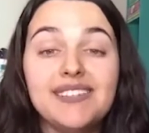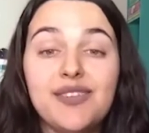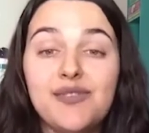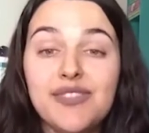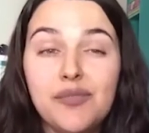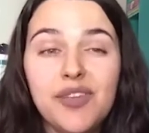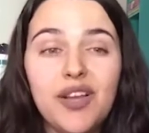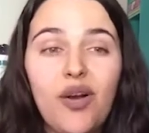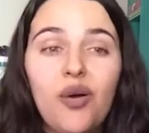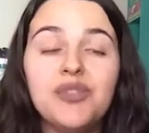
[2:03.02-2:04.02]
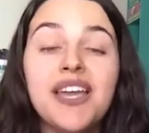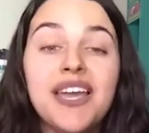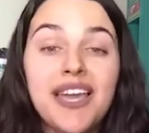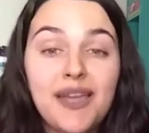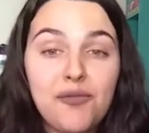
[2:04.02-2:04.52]
of something called
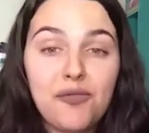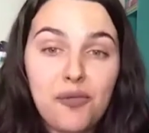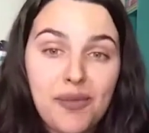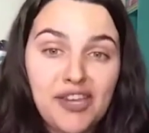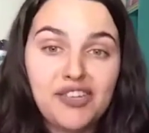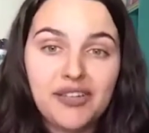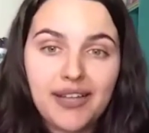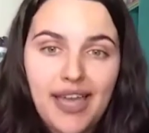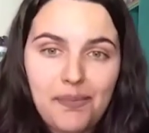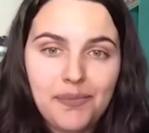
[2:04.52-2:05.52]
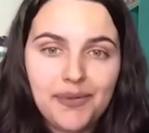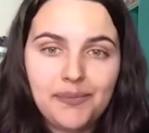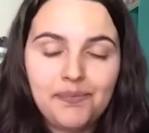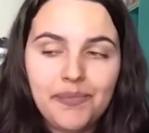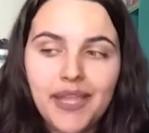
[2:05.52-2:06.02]
information gap.
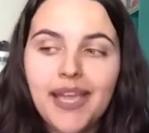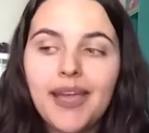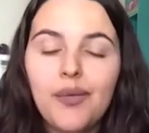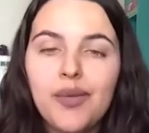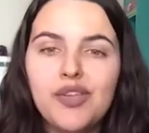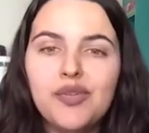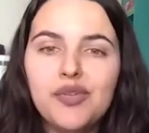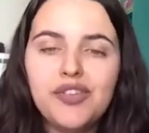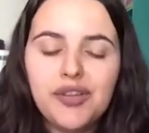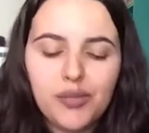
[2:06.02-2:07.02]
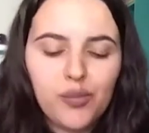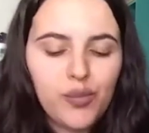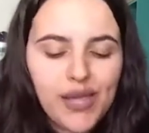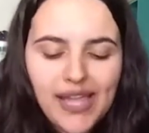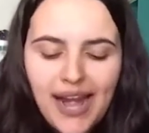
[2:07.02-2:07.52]

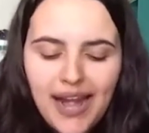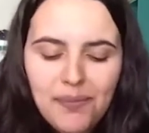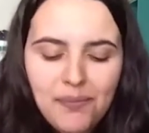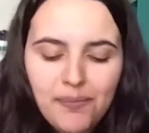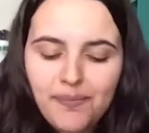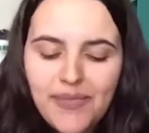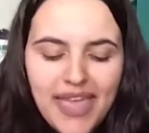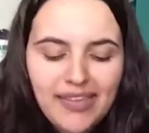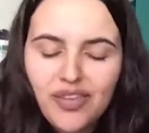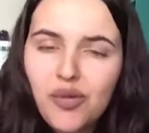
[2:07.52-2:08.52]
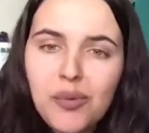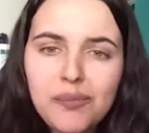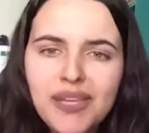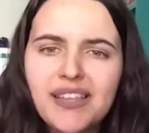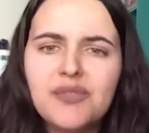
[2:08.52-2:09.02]
We are, as human
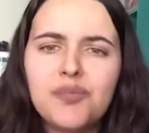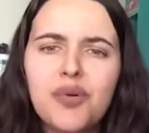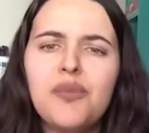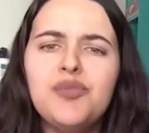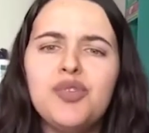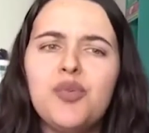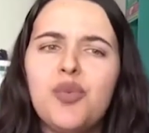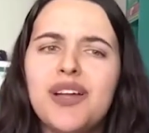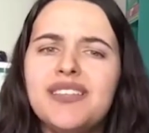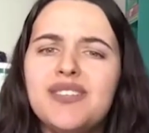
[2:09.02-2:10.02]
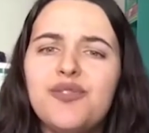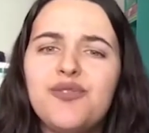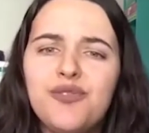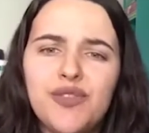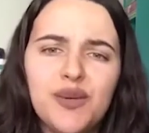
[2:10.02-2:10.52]
beings, prone to want to
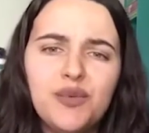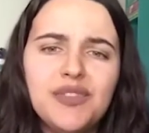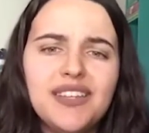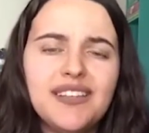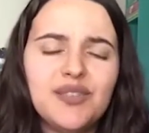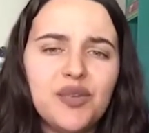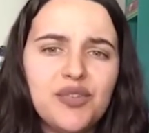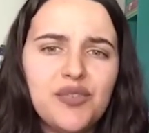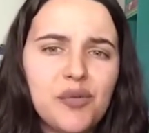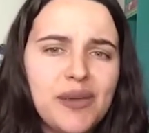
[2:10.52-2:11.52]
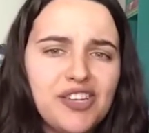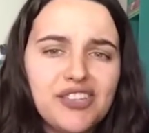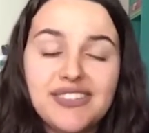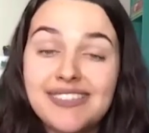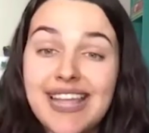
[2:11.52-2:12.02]
feel those
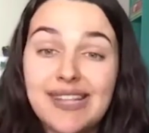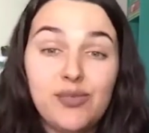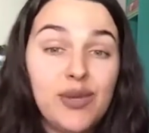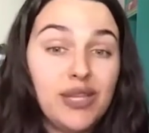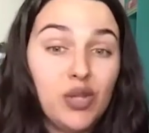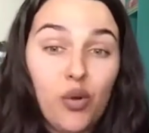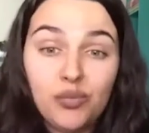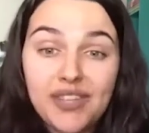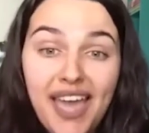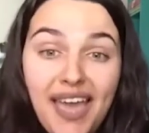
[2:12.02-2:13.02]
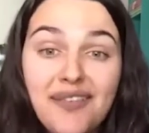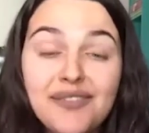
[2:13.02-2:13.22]
informations that we don't have.